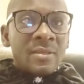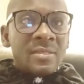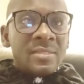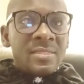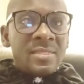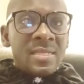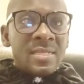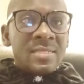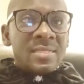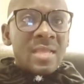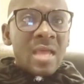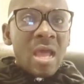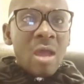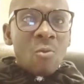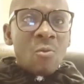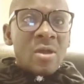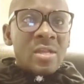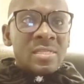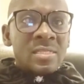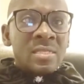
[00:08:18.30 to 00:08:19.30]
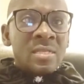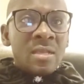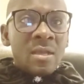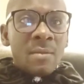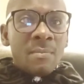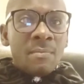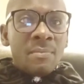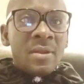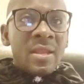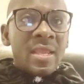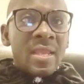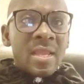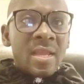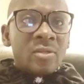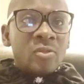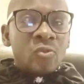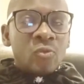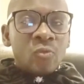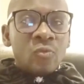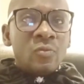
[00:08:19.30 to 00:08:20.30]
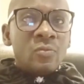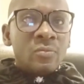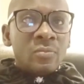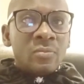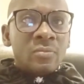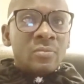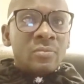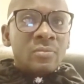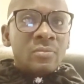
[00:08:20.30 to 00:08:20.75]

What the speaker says: 6 hours prior to